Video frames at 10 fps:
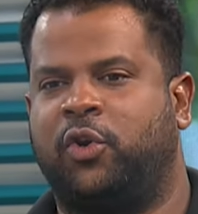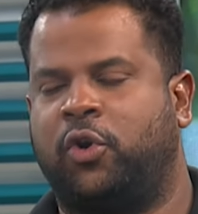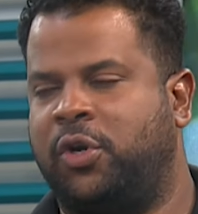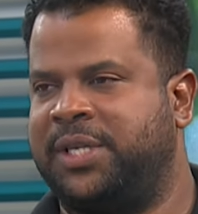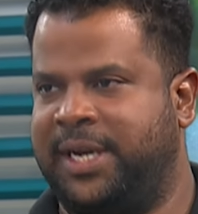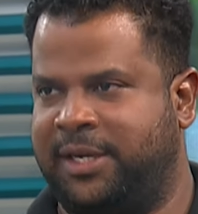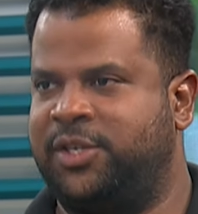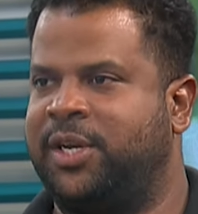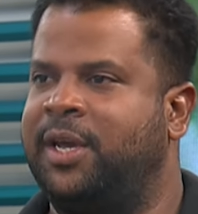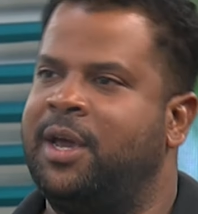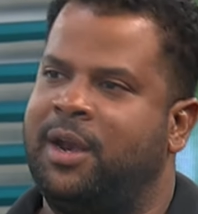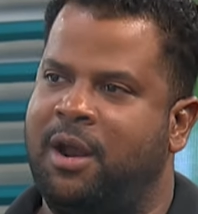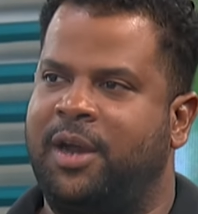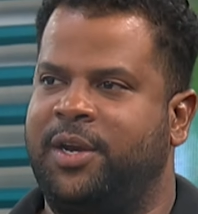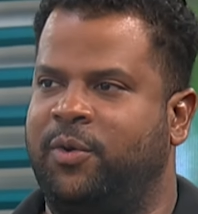cutting edge,
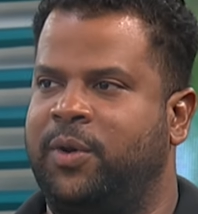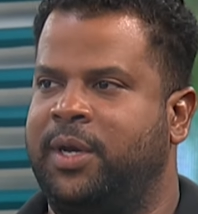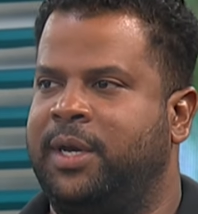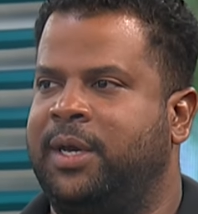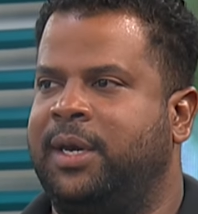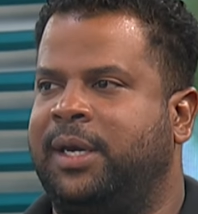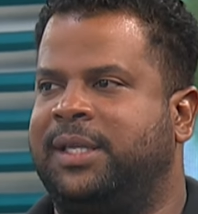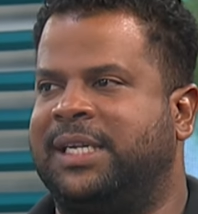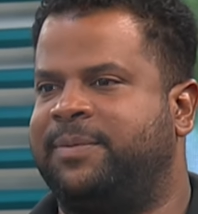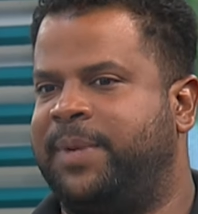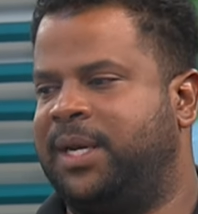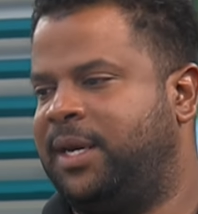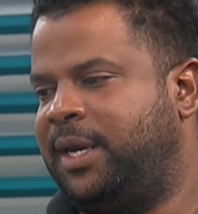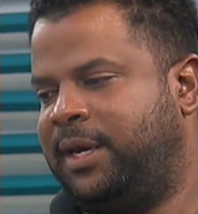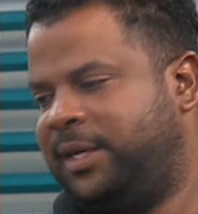not new. It has
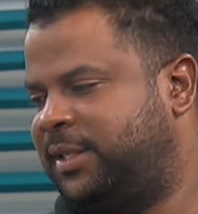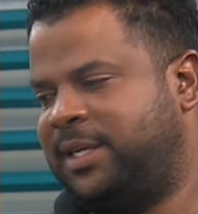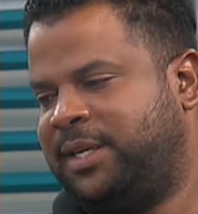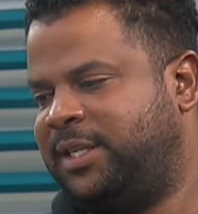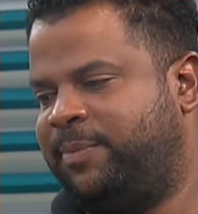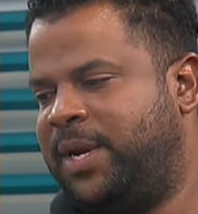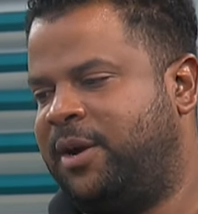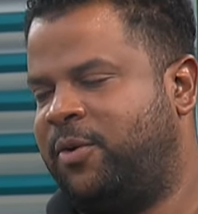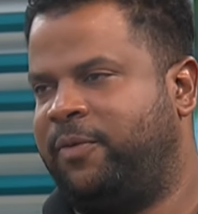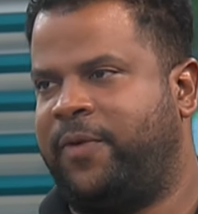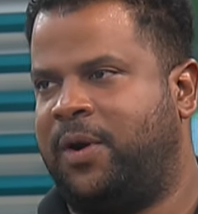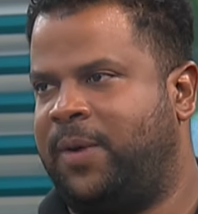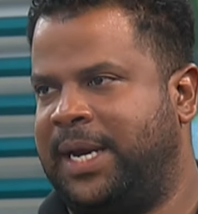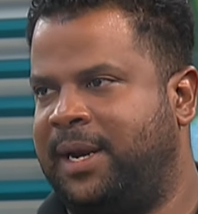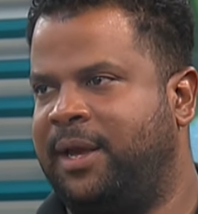been, it's, a, it's been around for a
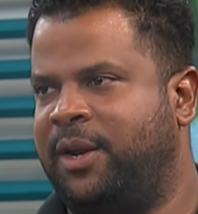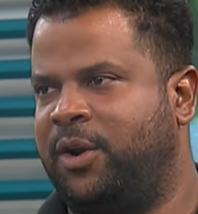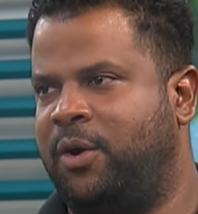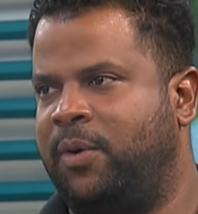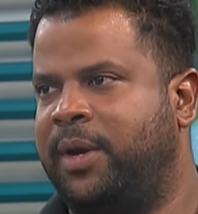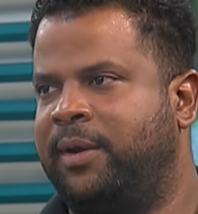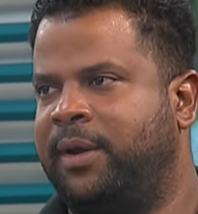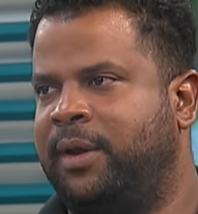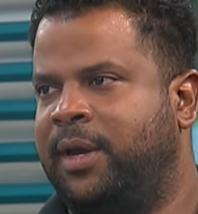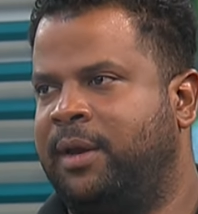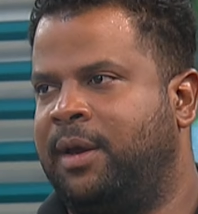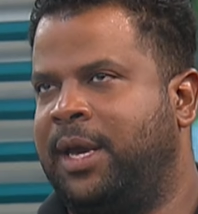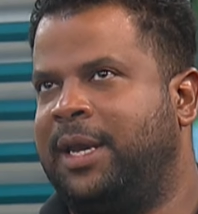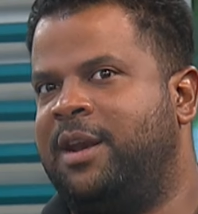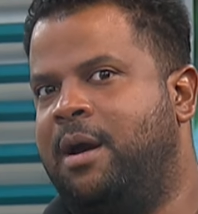while. Been around no. in Jamaica?
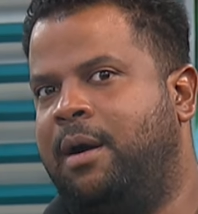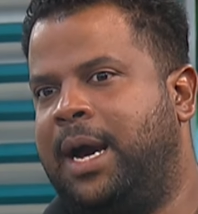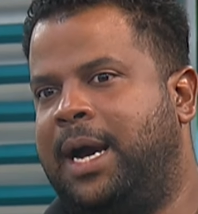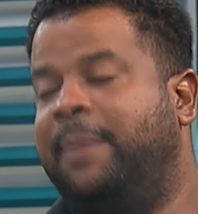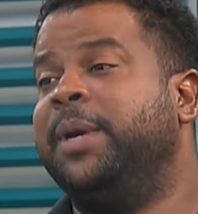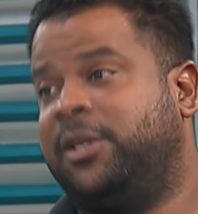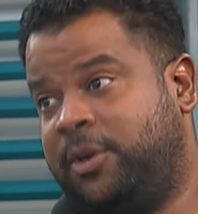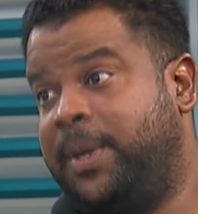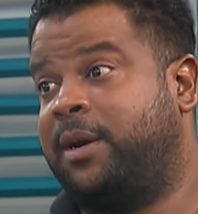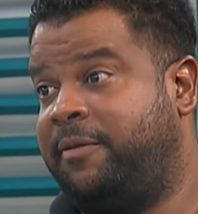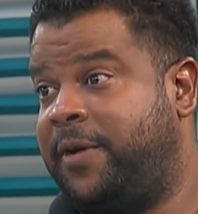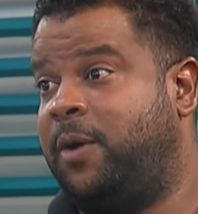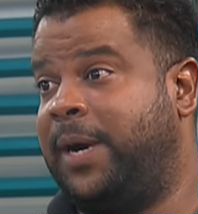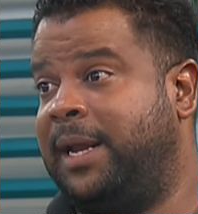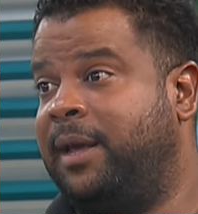No, um, in Jamaica for
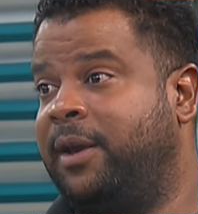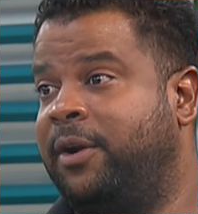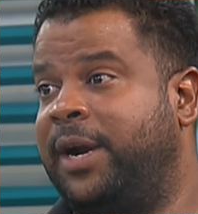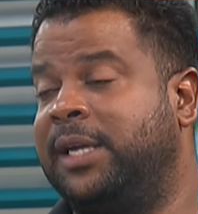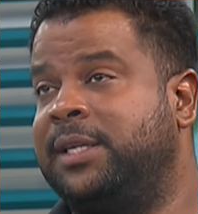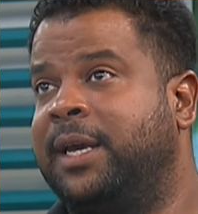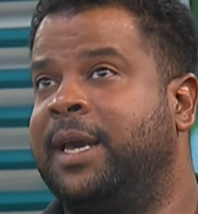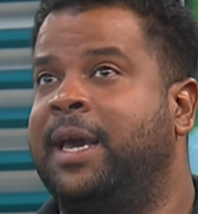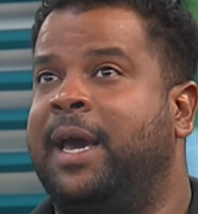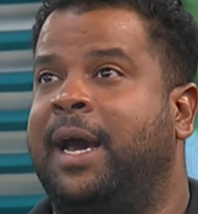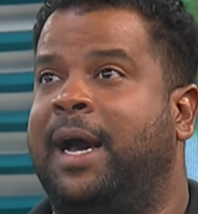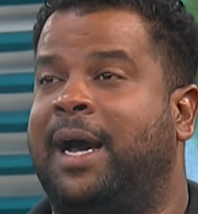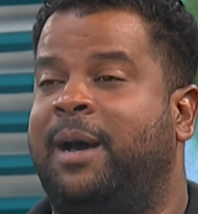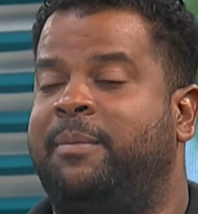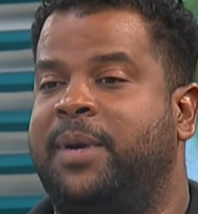a while, uh -huh. right?
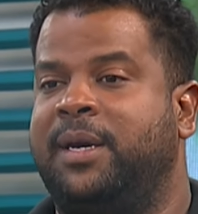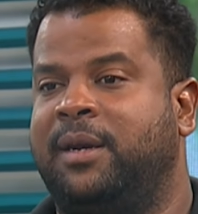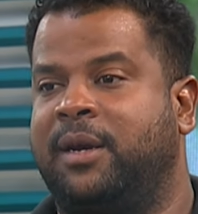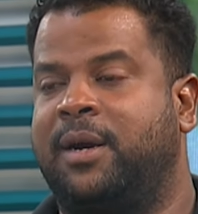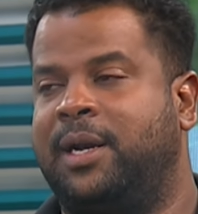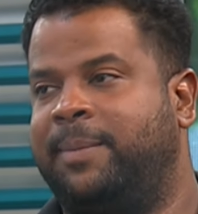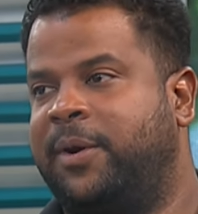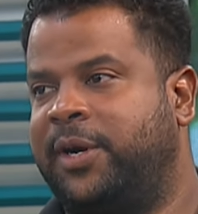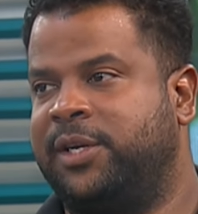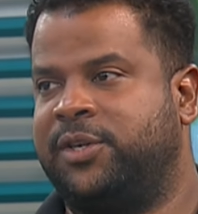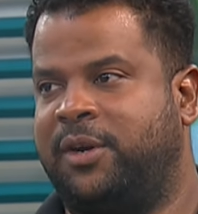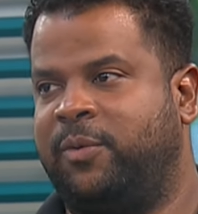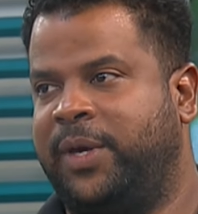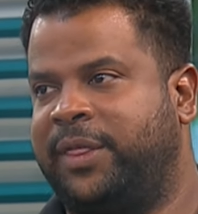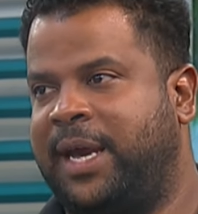Um, the
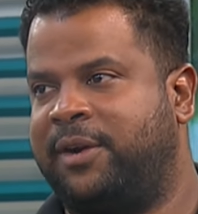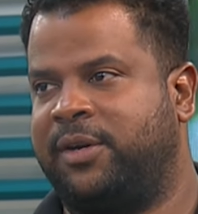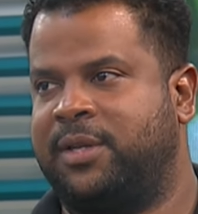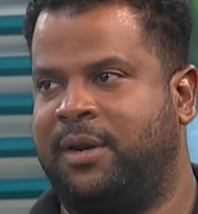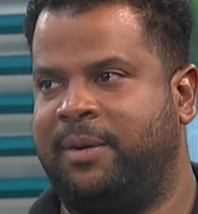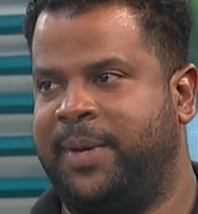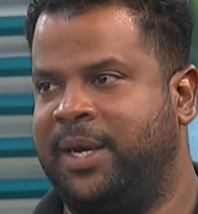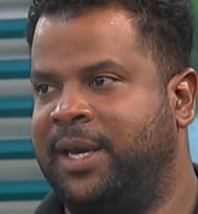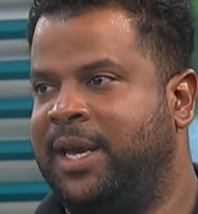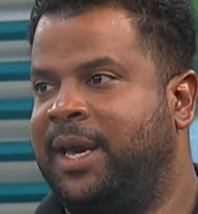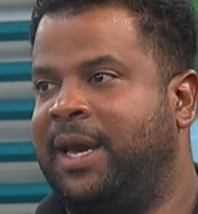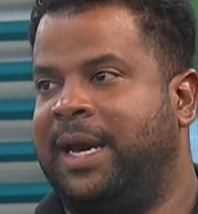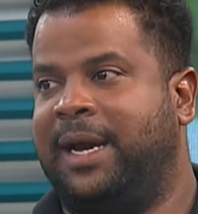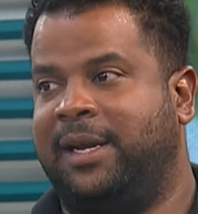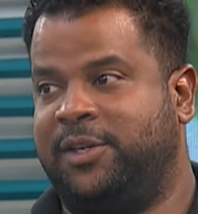collaboration with agrotonomy
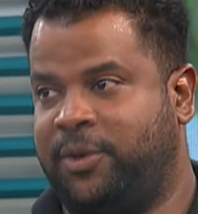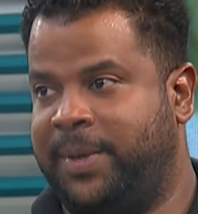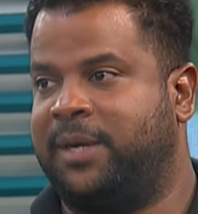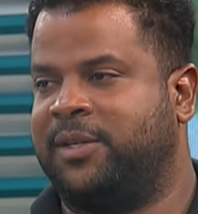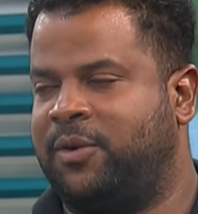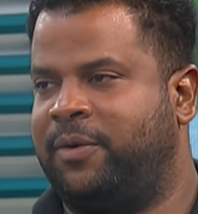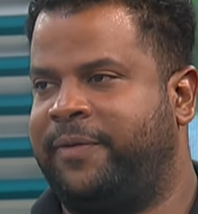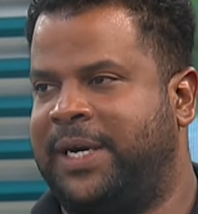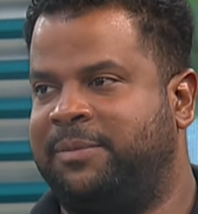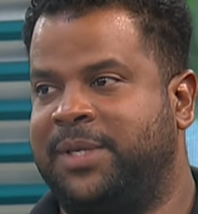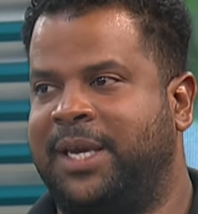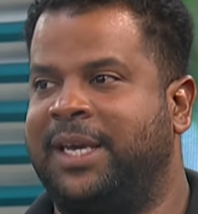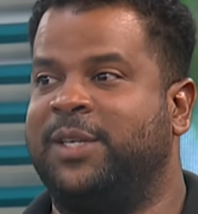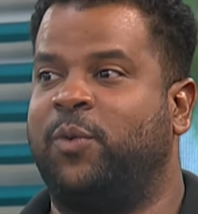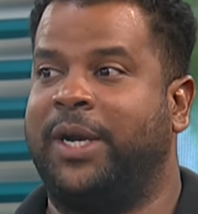and Jamaica Tower Farms
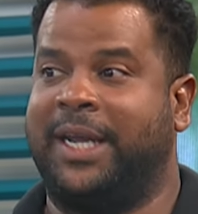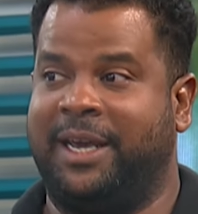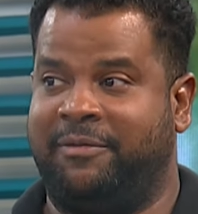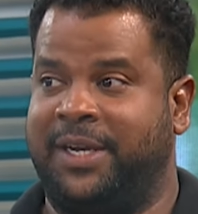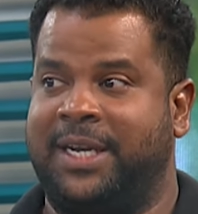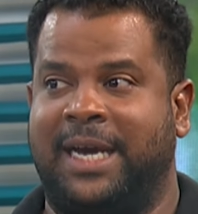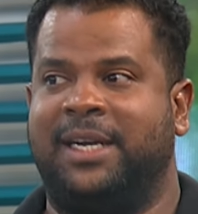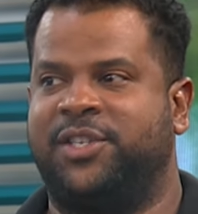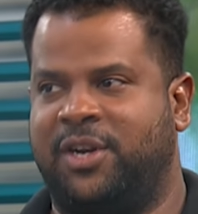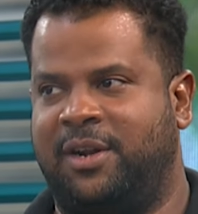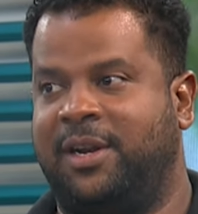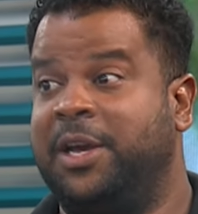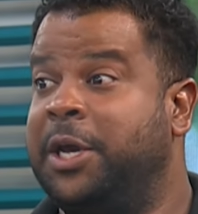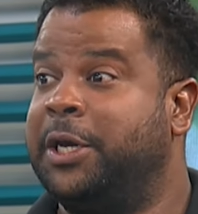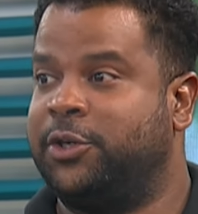is what gave it the additional
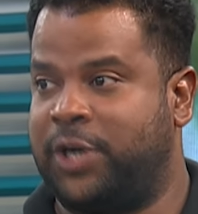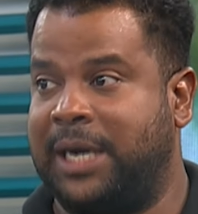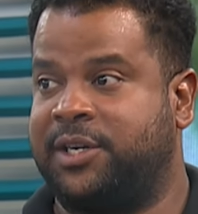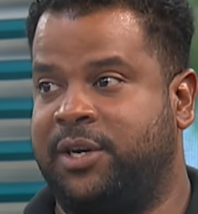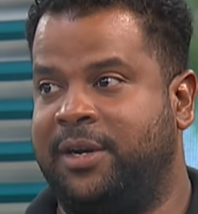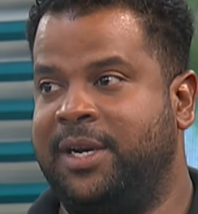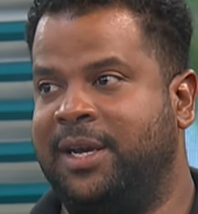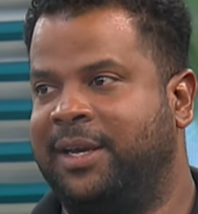traction,